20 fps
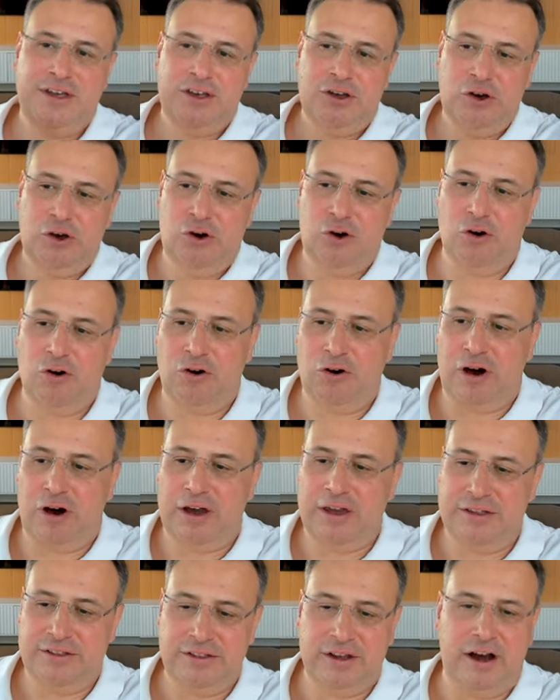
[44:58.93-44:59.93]
go
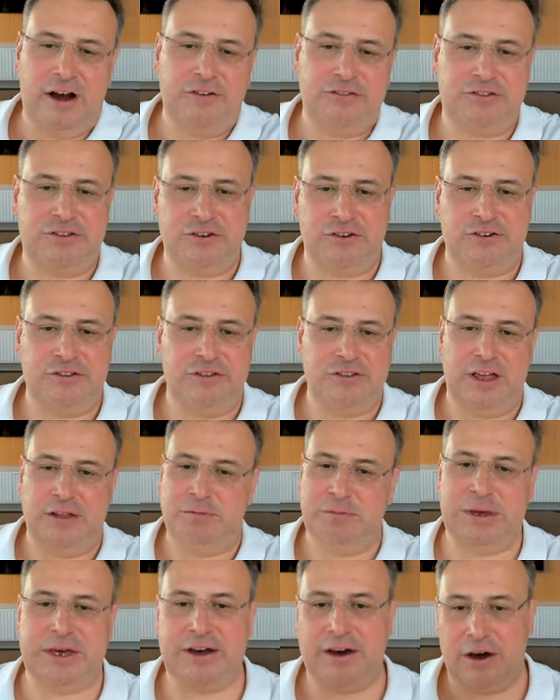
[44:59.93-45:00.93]
in the afternoon and
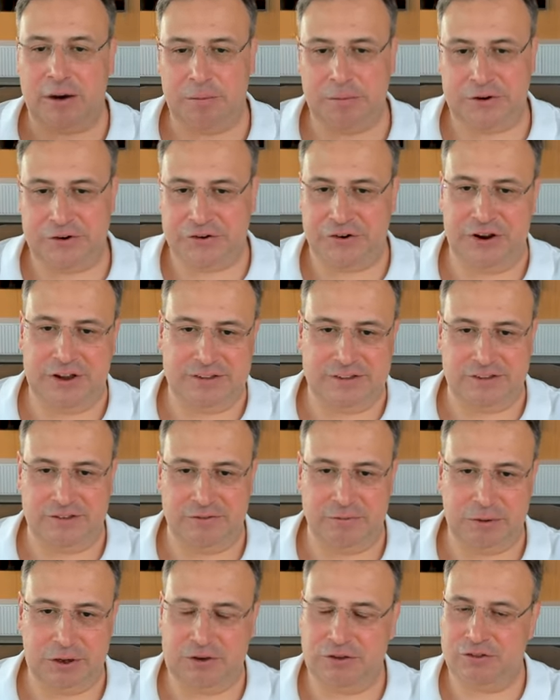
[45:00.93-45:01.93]
become creative,
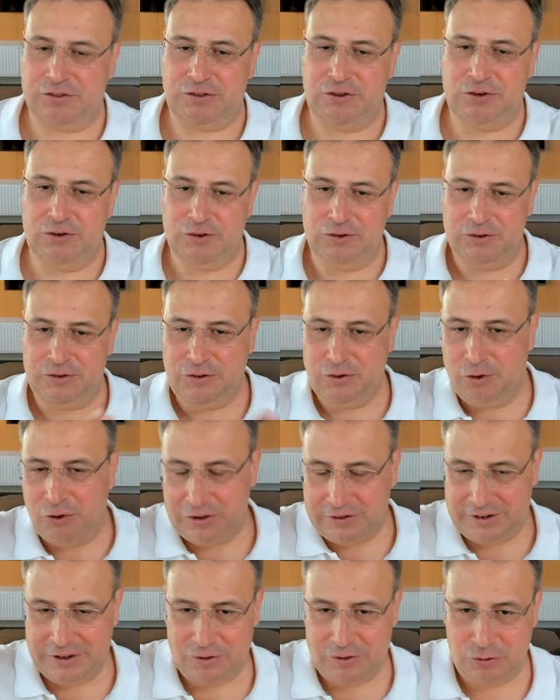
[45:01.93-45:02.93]
because you
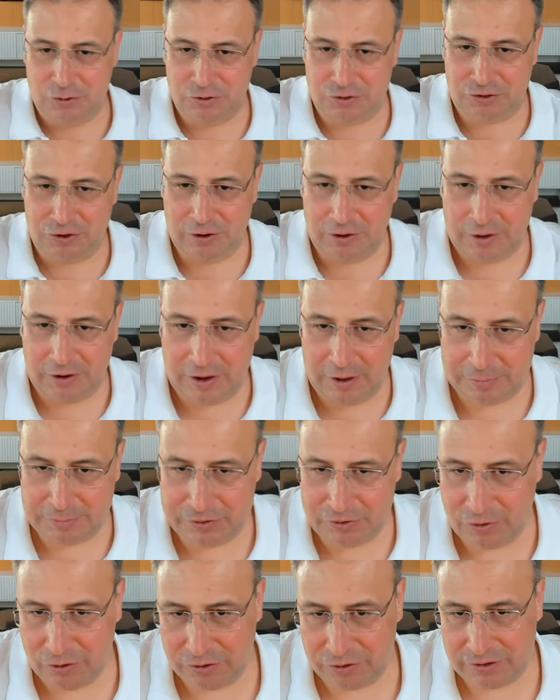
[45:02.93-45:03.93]
already used up
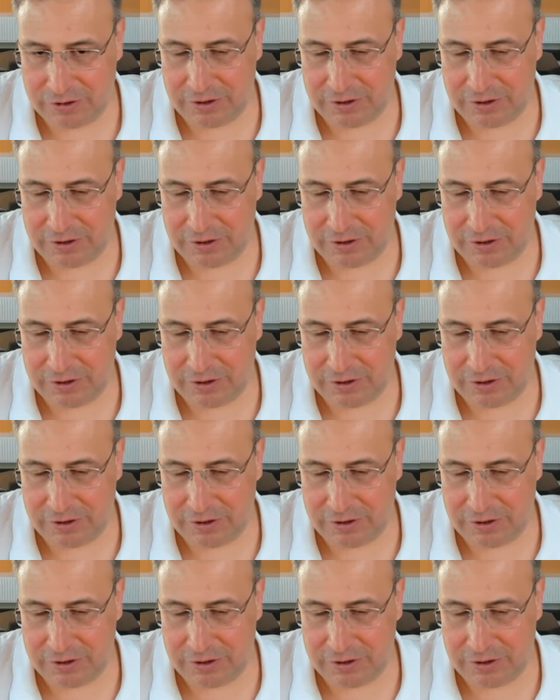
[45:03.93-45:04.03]
those